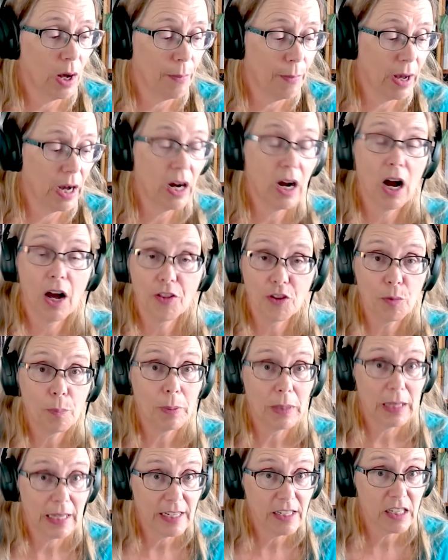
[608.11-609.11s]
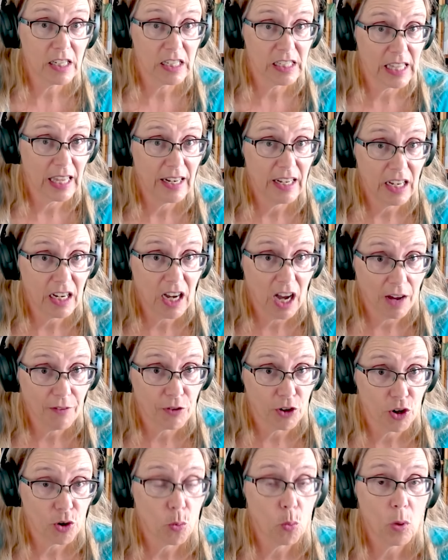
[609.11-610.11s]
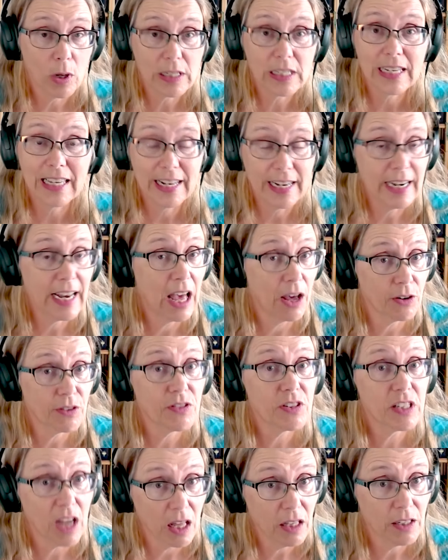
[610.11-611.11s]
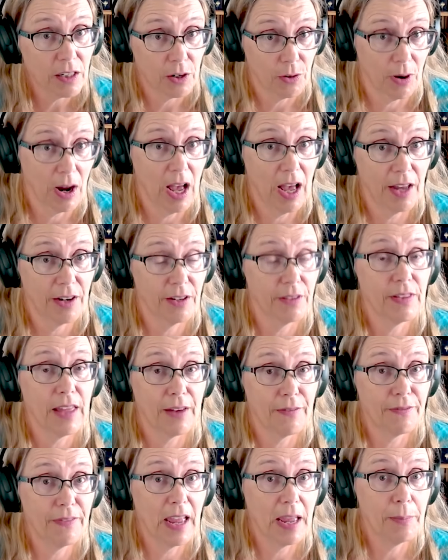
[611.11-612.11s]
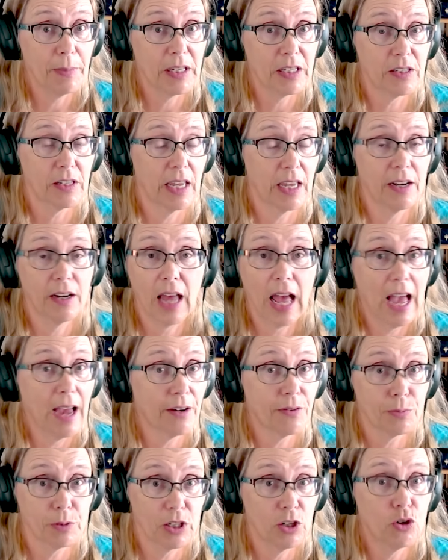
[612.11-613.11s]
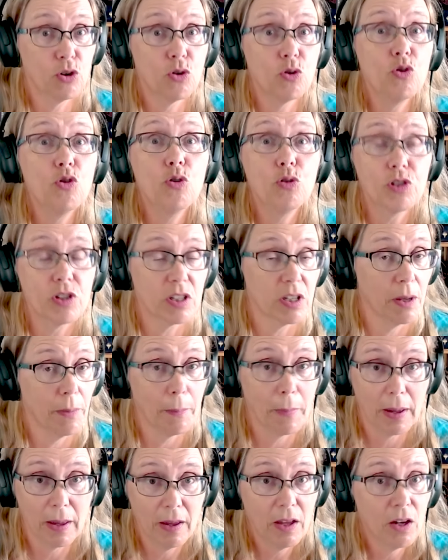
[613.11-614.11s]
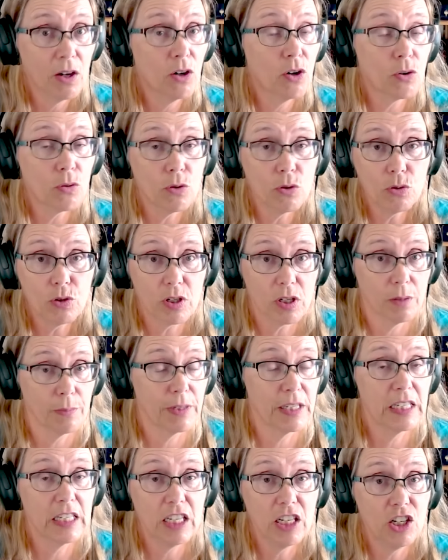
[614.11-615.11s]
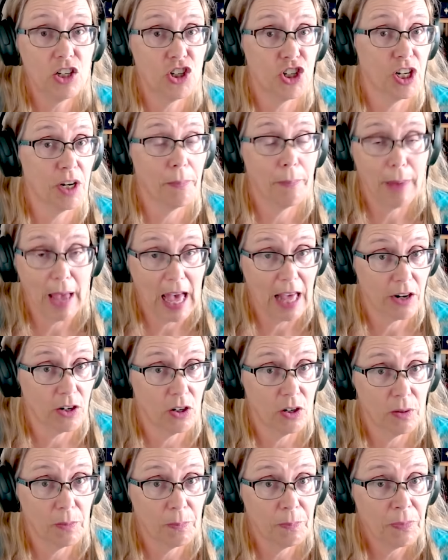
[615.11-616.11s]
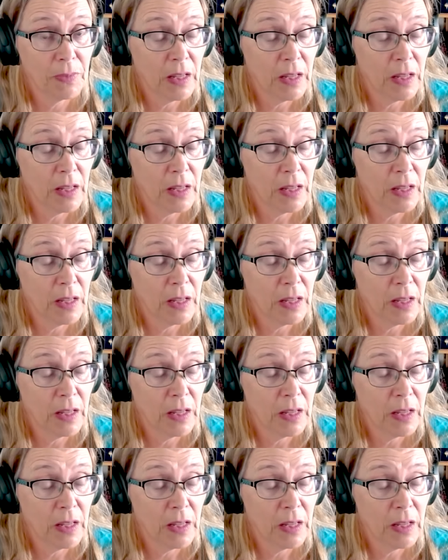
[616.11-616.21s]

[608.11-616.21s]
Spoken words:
among other places that he covered, was in and out of Stalingrad at that famous and actually gruesome siege and battle.